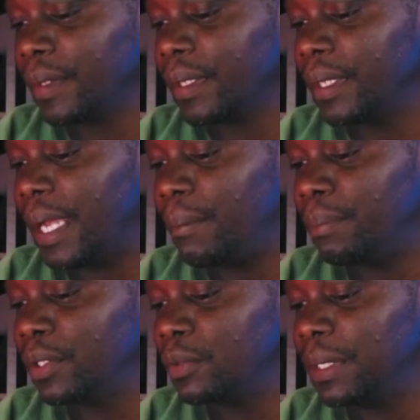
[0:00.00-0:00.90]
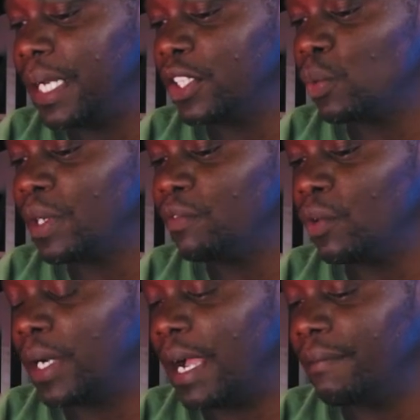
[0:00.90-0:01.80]
That puts me at
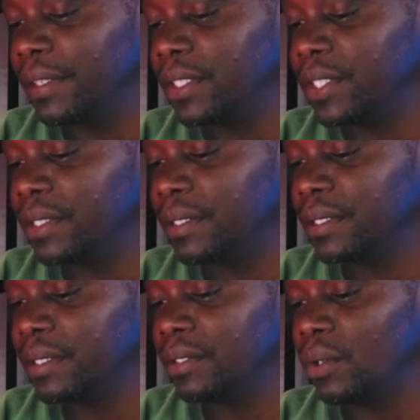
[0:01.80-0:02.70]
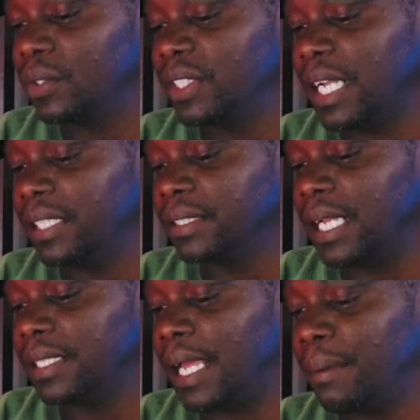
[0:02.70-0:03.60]
24.5 inches. So it's
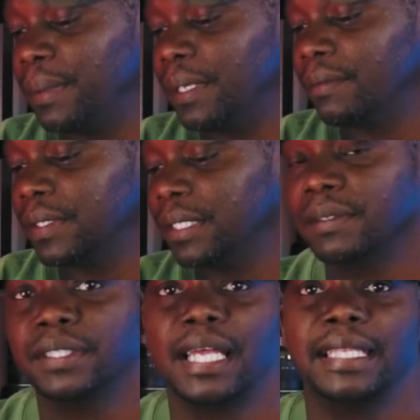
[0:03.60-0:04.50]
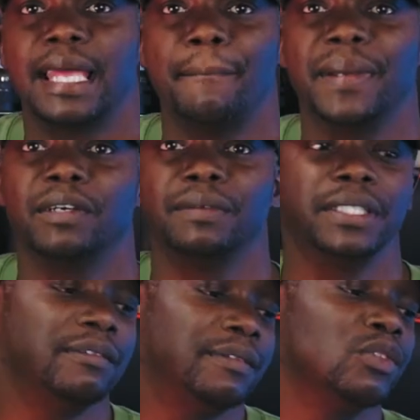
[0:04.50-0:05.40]
not that big of a
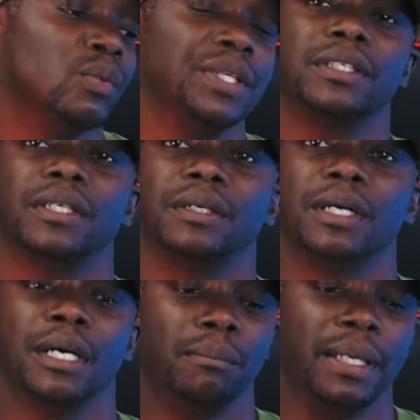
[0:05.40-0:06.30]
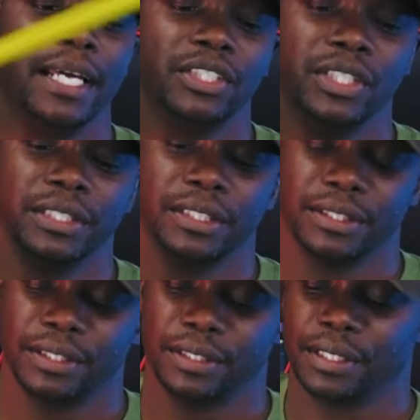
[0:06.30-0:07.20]
difference with the flash shield and
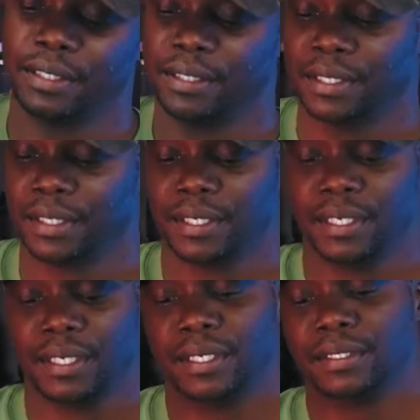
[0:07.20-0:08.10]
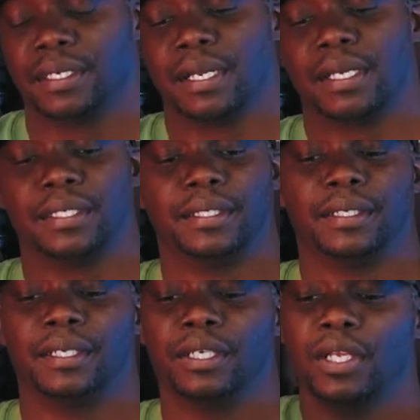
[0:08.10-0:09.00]
just on there.